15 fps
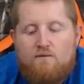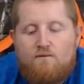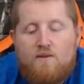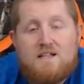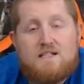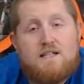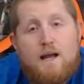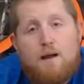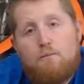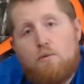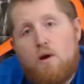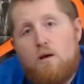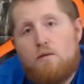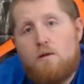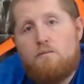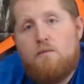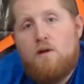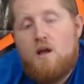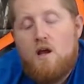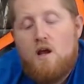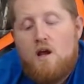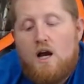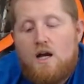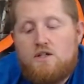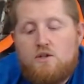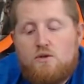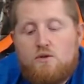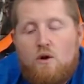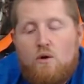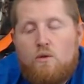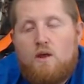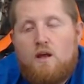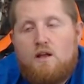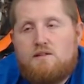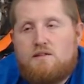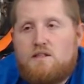fix that problem. I do know that